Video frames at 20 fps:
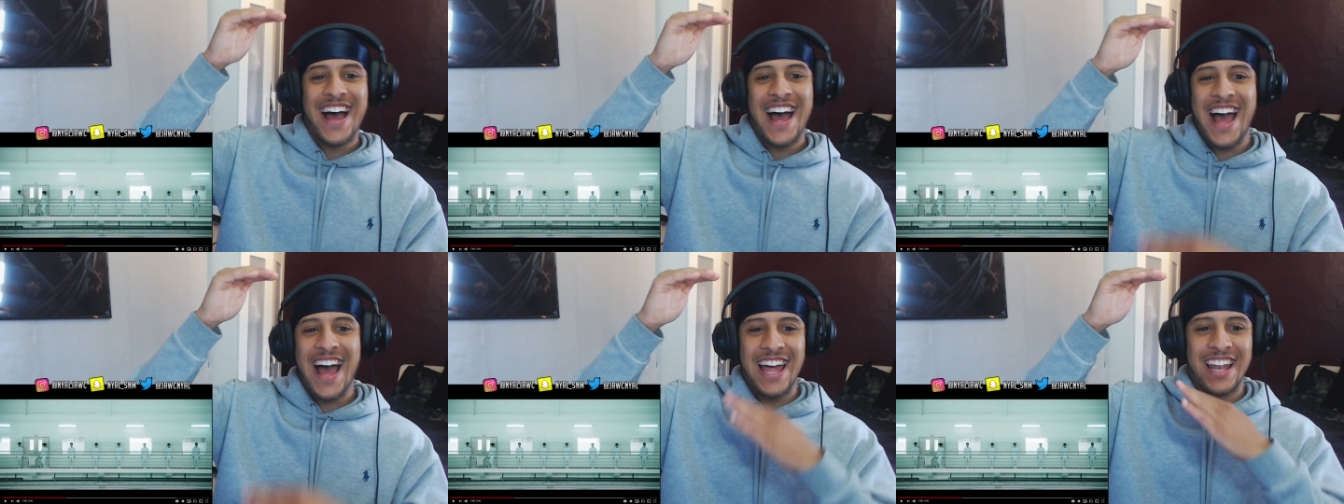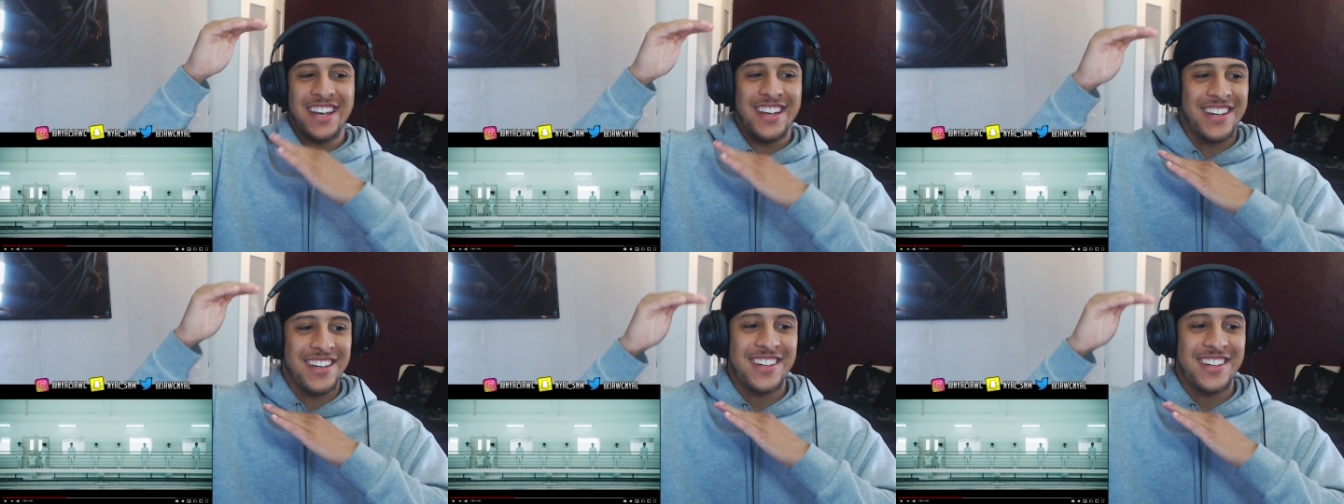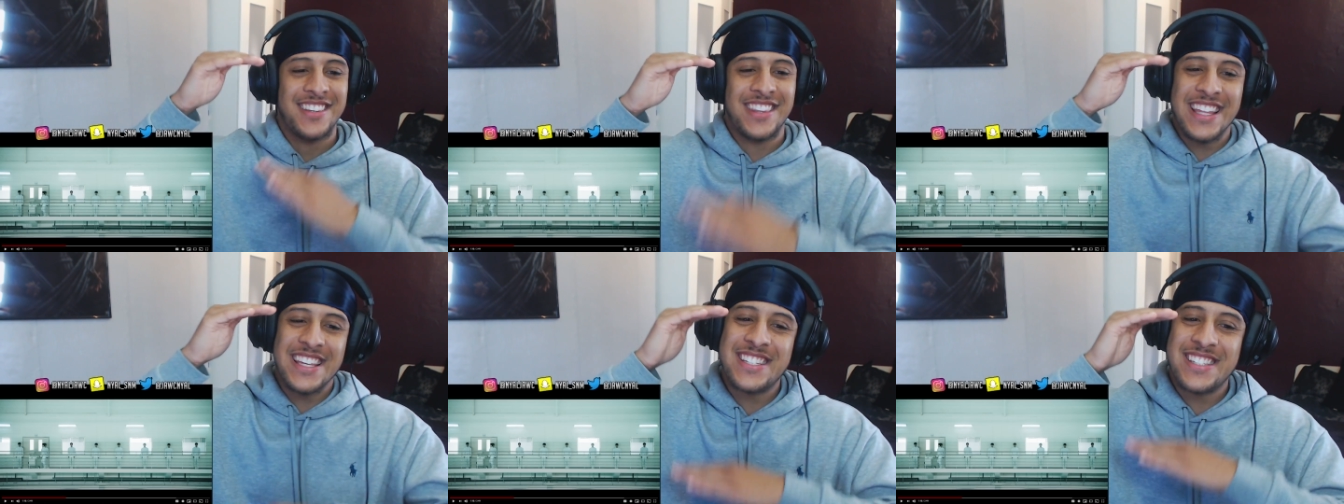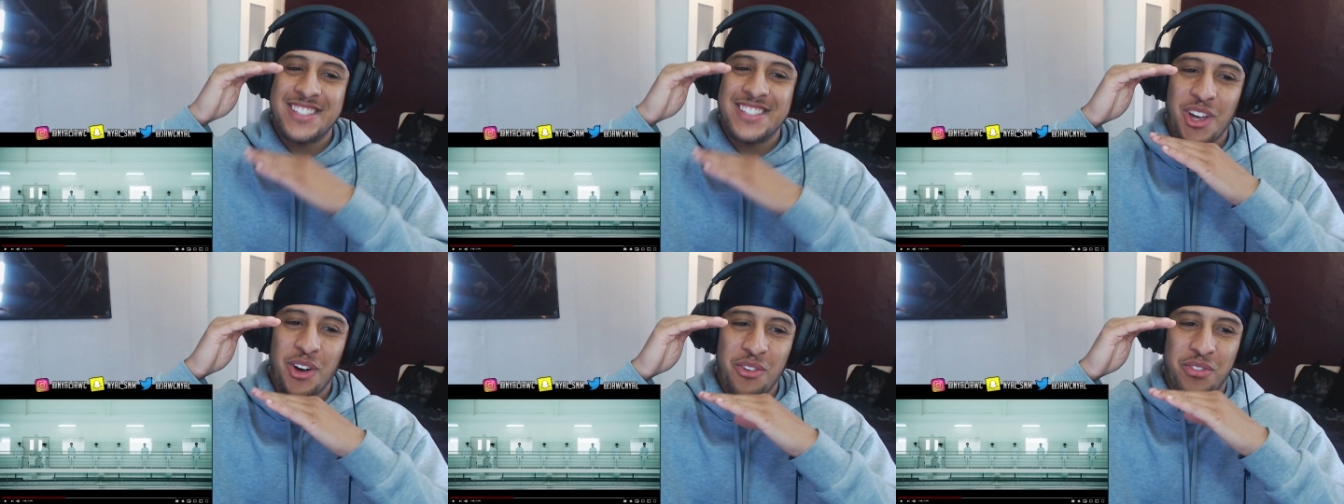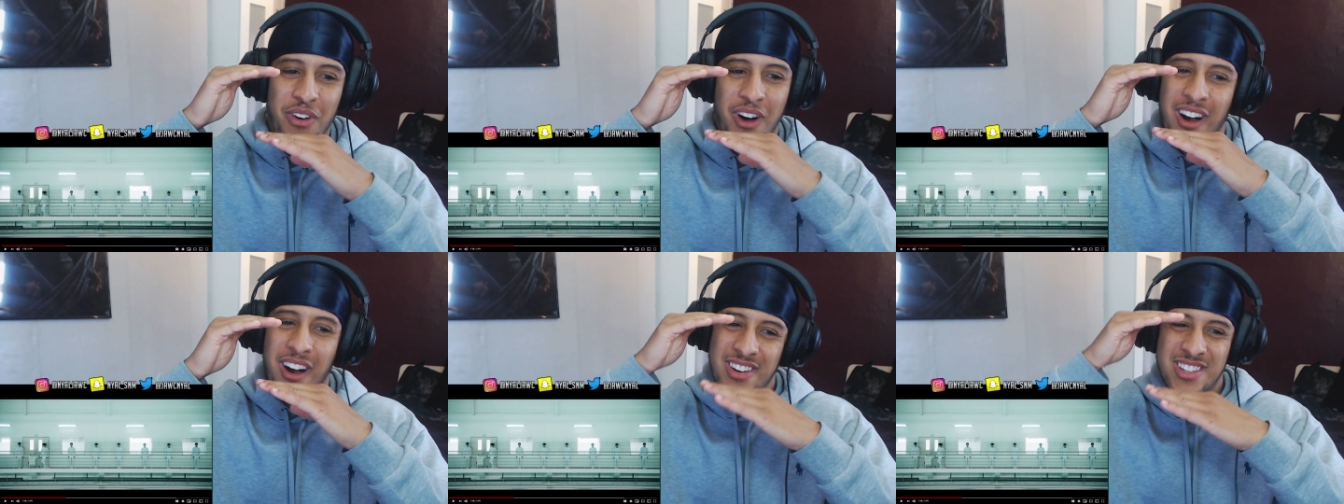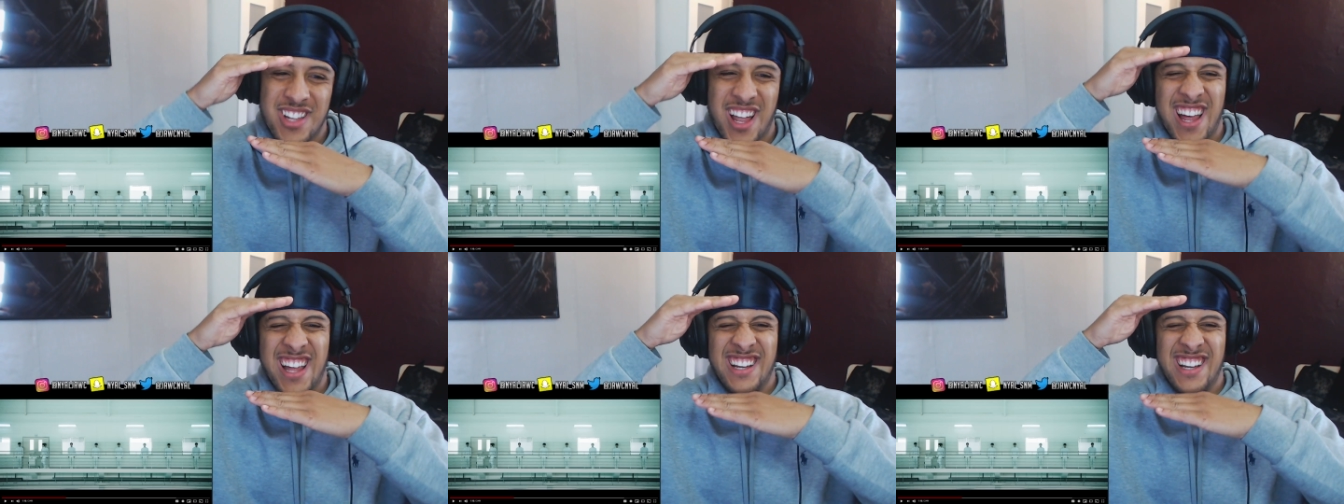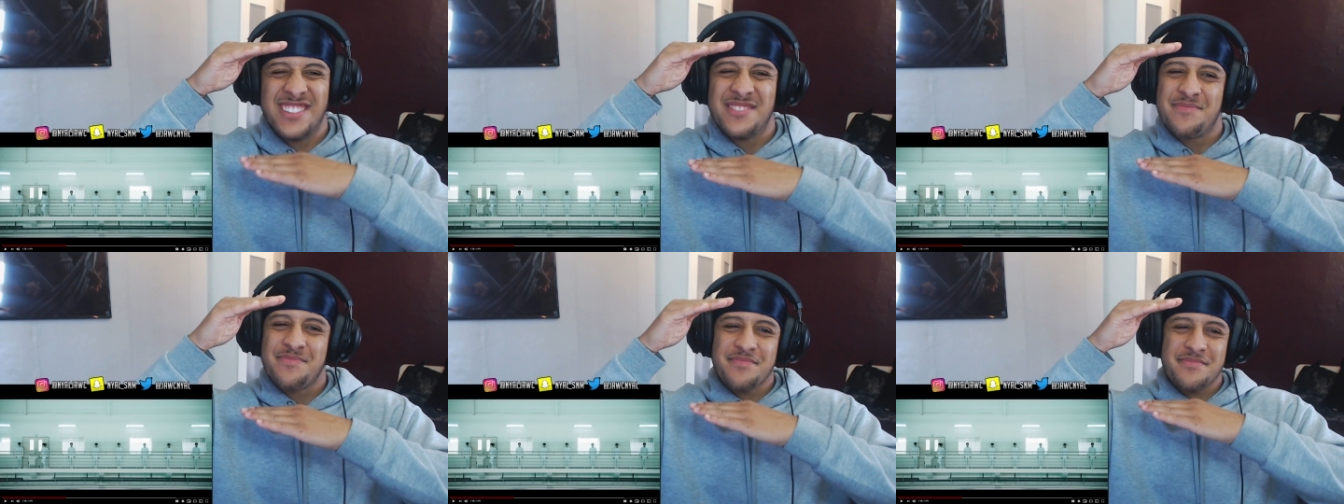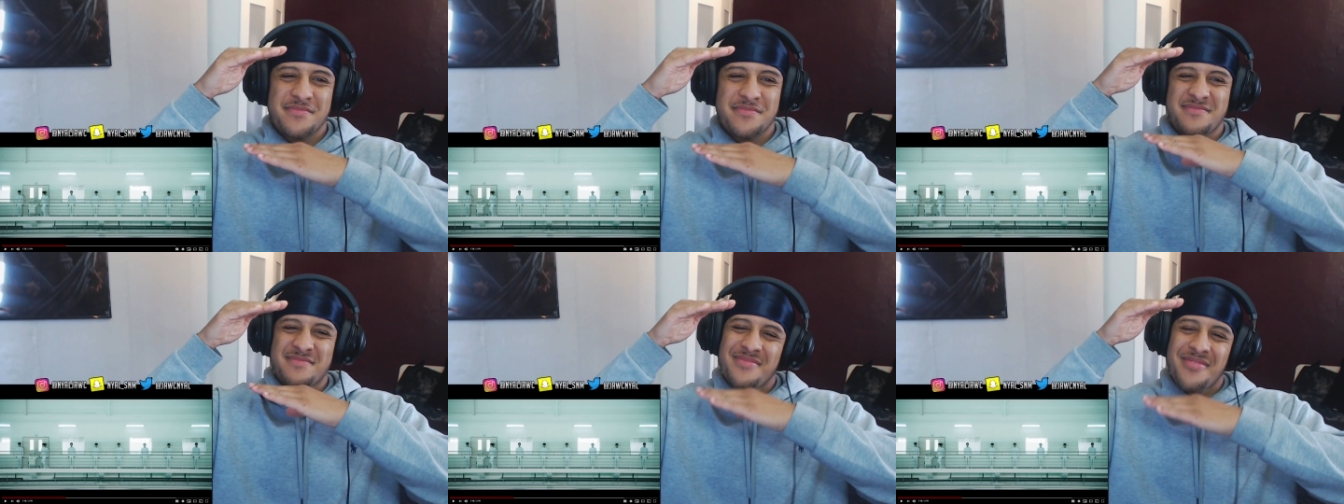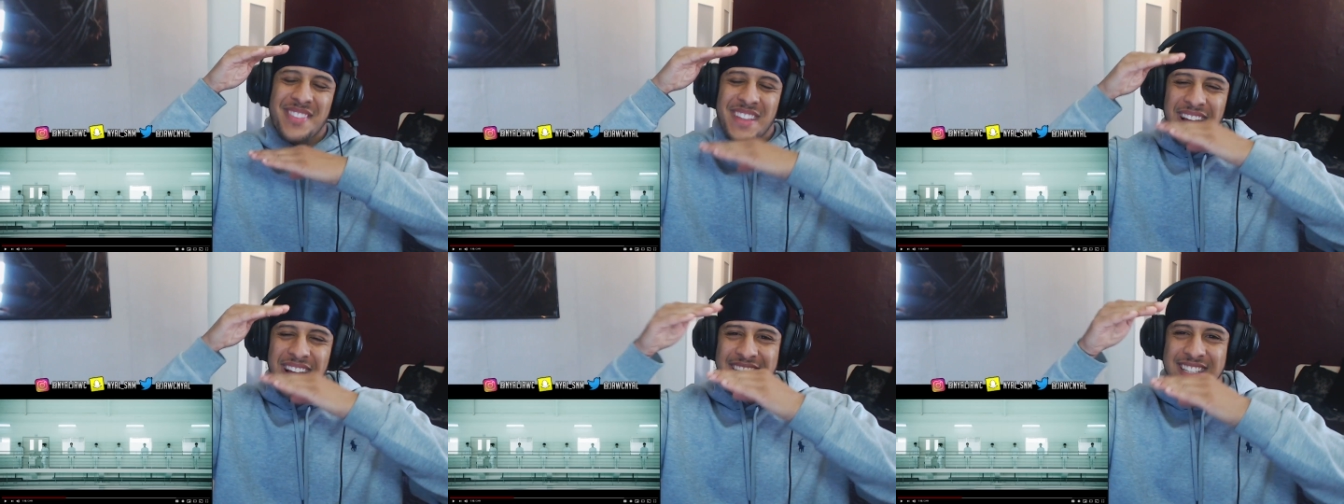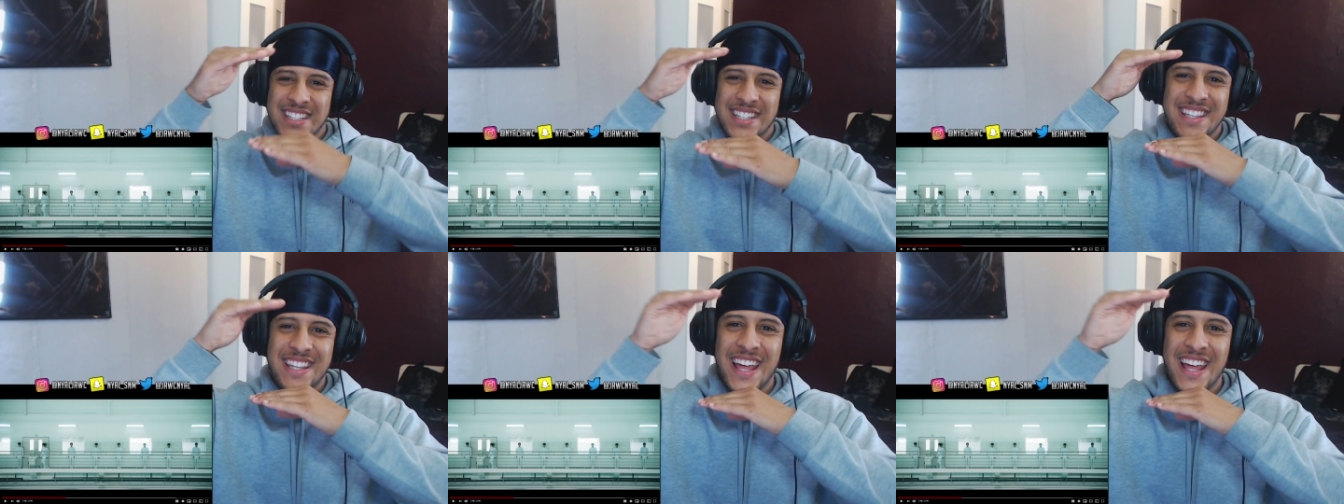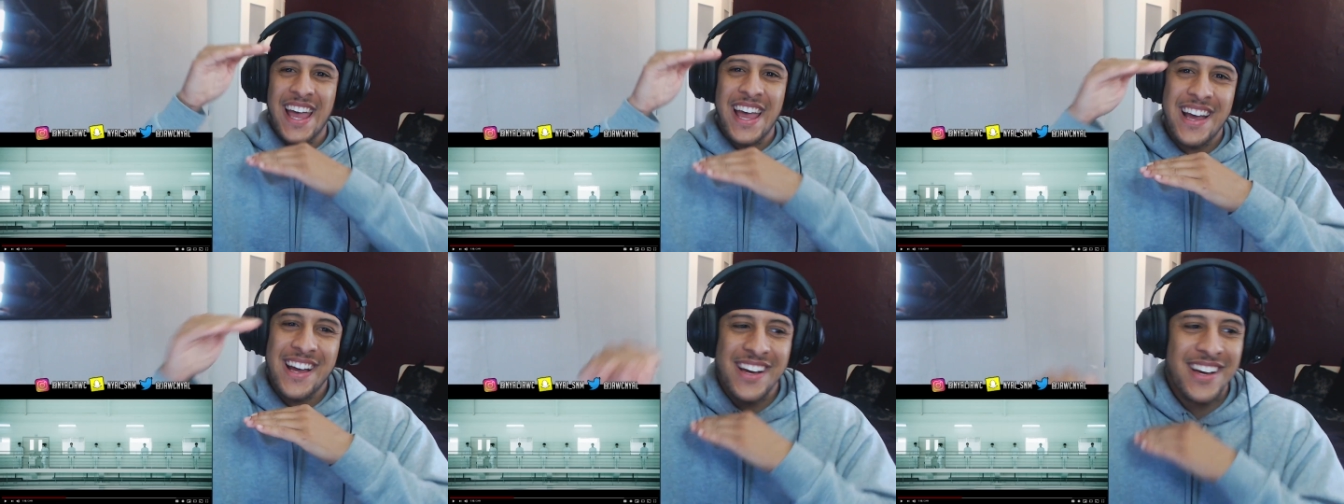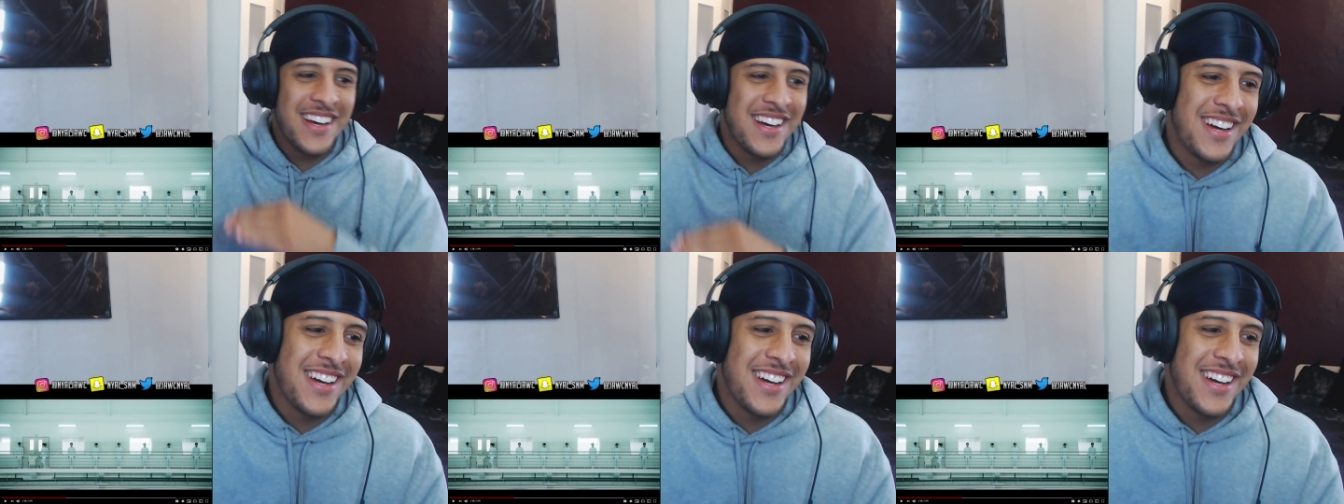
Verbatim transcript: and this so far is like, there.